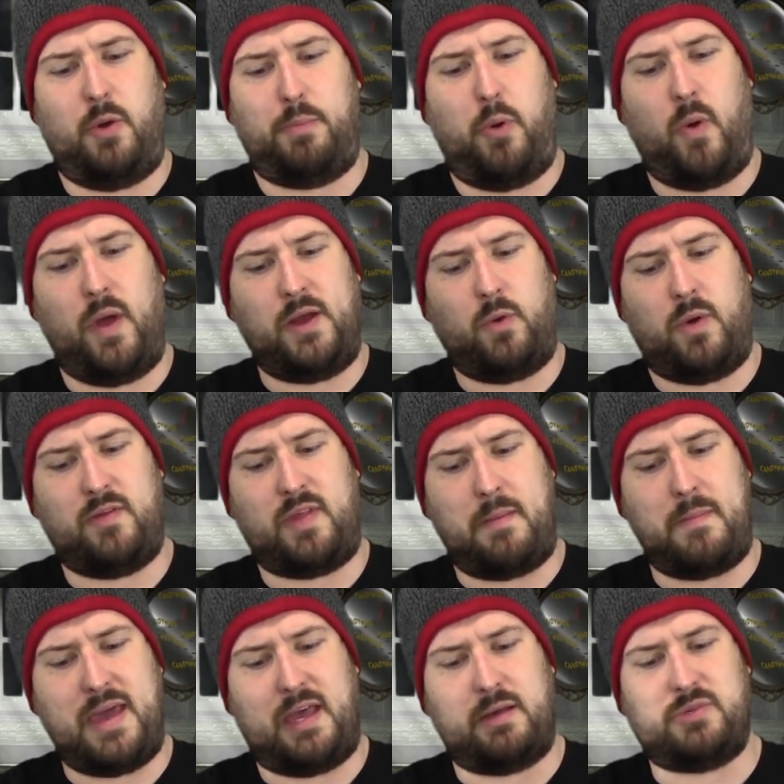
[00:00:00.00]
a point where they
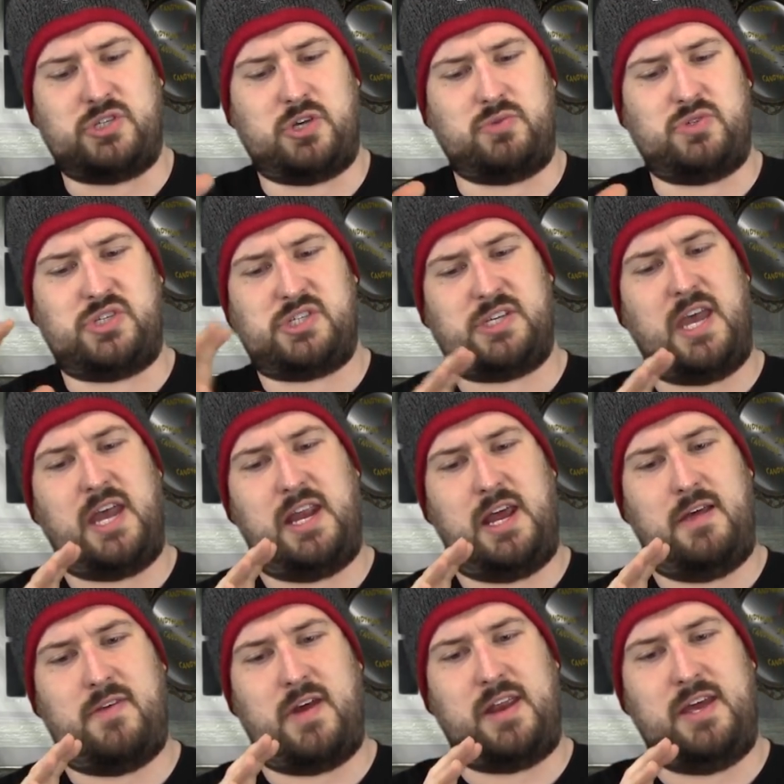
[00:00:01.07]
make him so
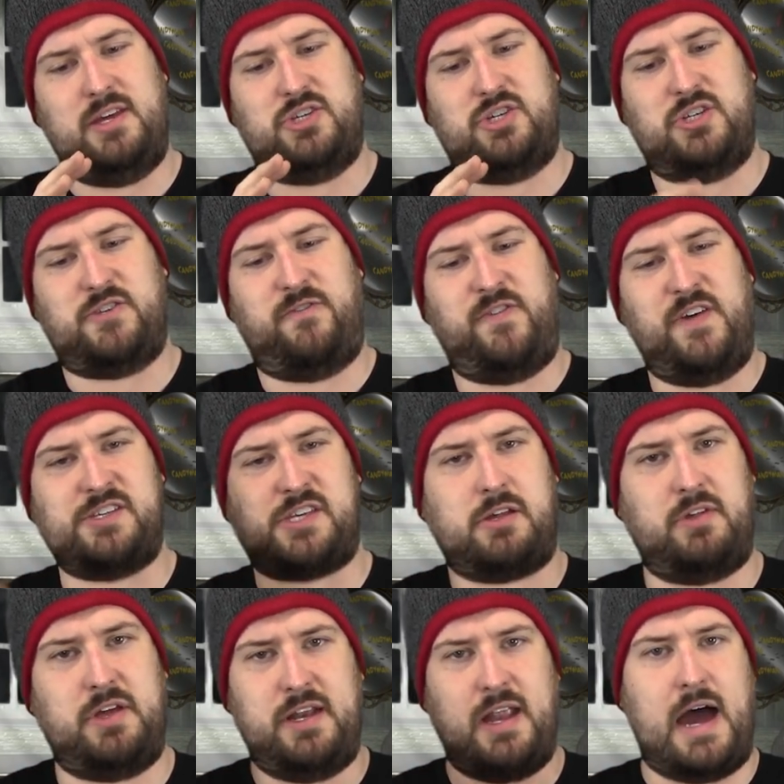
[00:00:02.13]
skinny that he's just
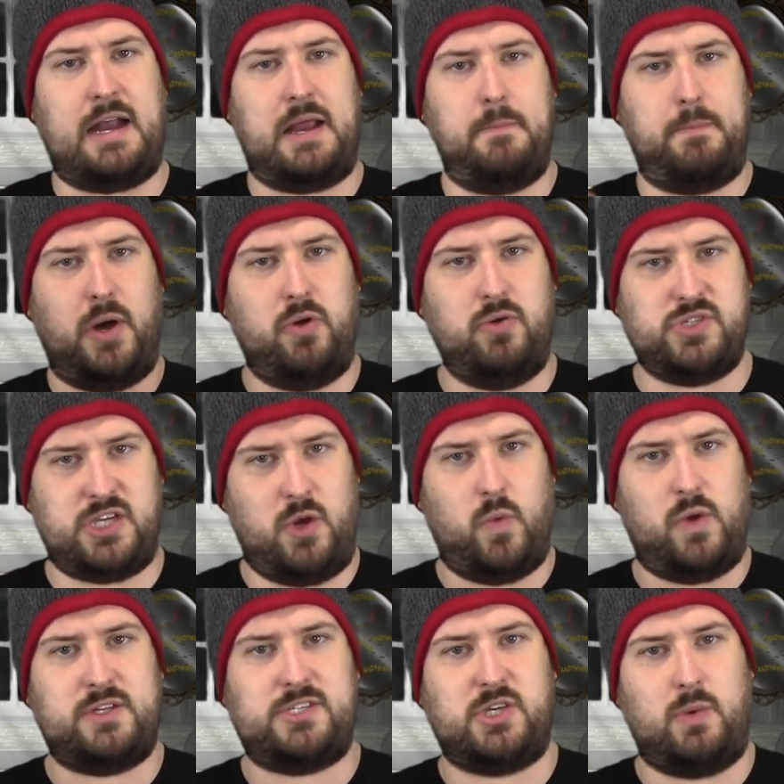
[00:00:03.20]
physically not imposing
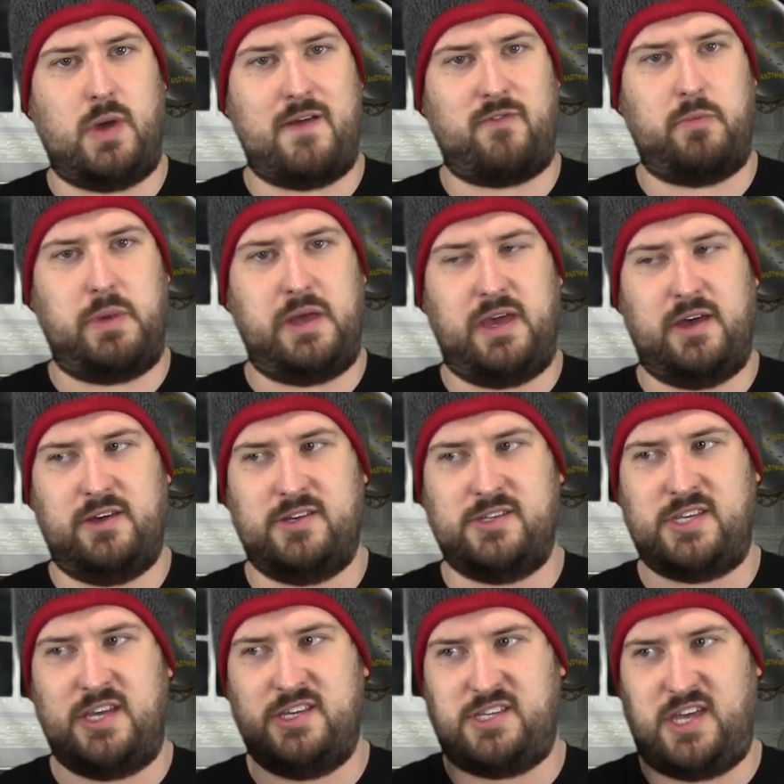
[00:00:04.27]
whatsoever
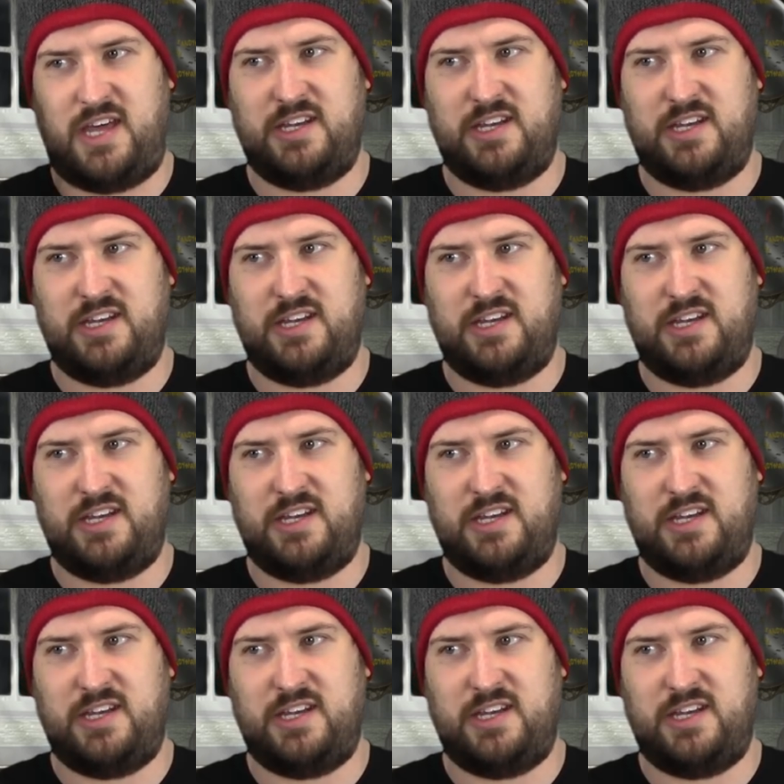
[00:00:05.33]
because his